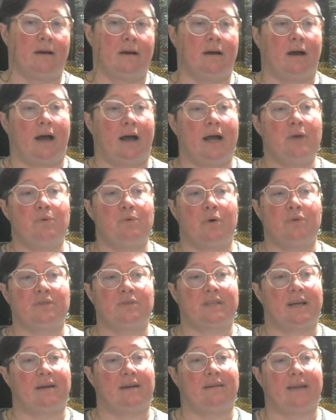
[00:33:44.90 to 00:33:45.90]
I
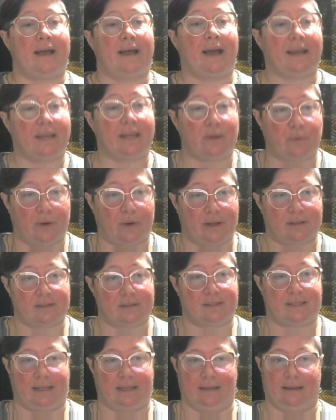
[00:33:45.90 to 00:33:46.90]
won't tell anyone,
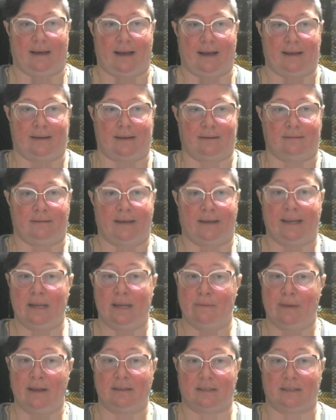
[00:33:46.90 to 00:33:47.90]
said Laia, and
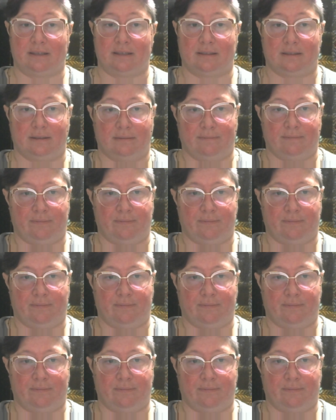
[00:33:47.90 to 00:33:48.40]
he meant it.